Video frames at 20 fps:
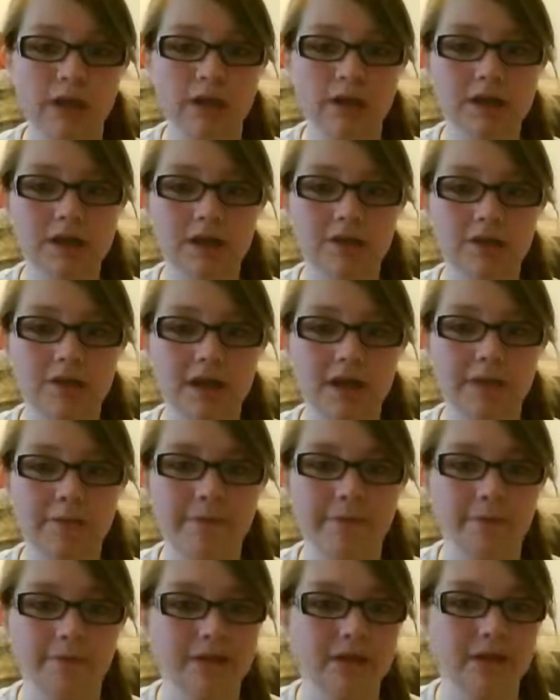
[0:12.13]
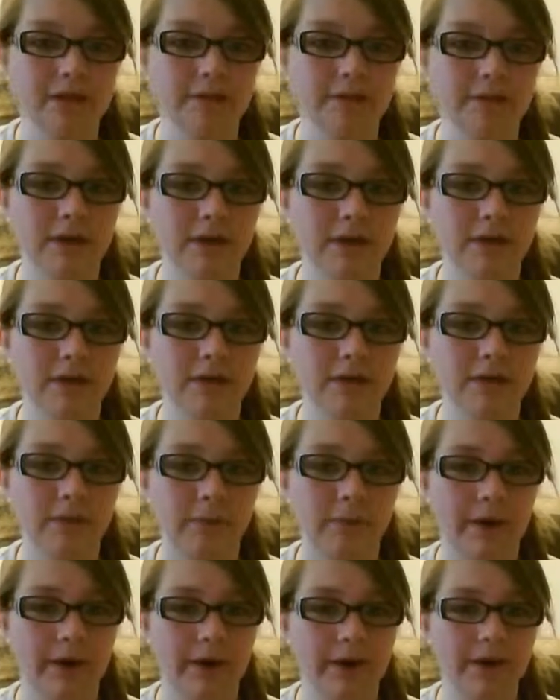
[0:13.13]
there's no theme, I'm assuming.
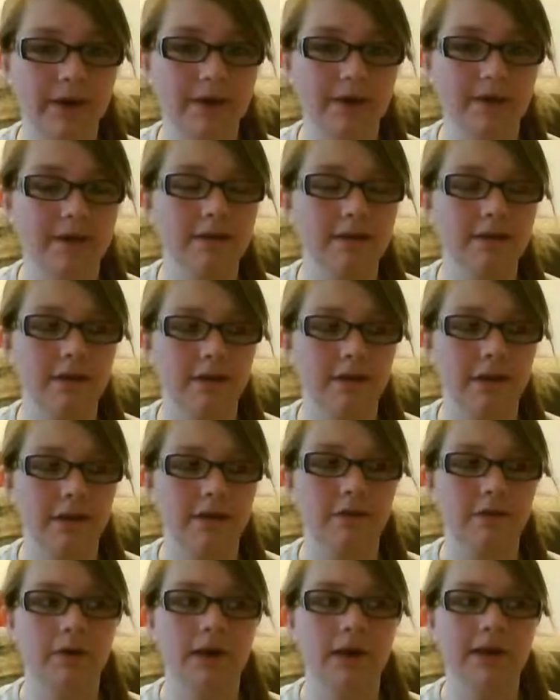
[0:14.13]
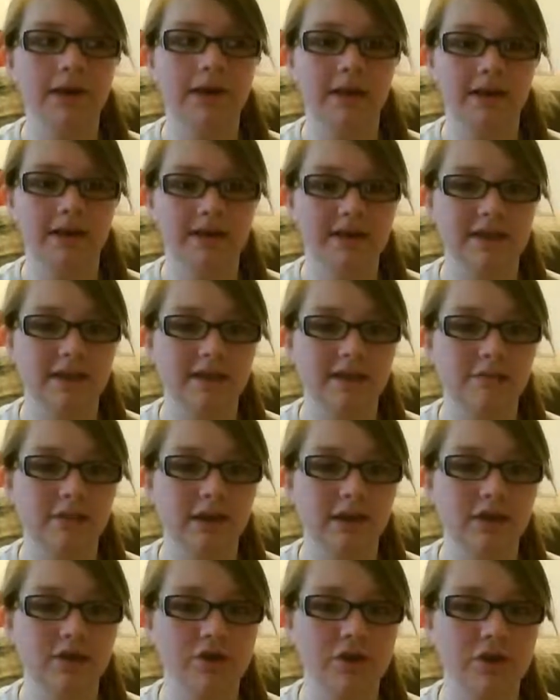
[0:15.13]
Wait, no, I think Zade
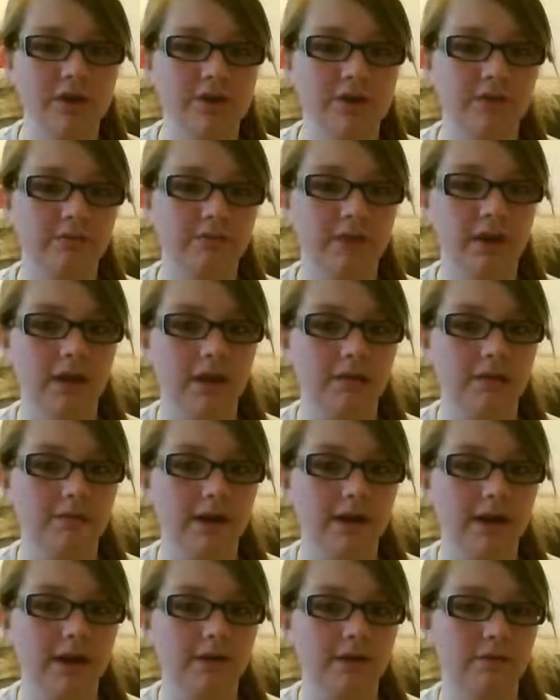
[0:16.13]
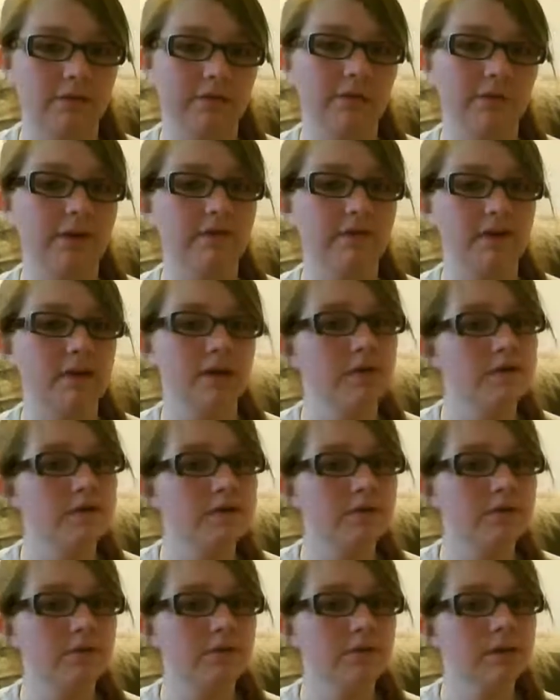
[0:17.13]
mentioned something about favorite
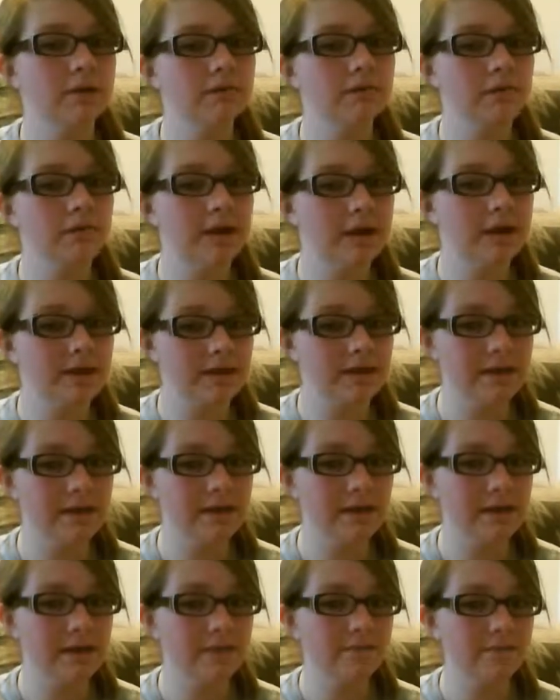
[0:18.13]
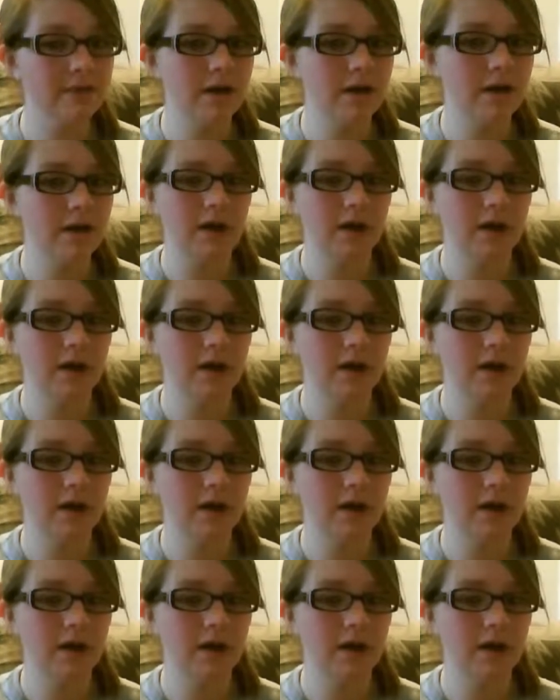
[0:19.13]
YouTuber as a theme.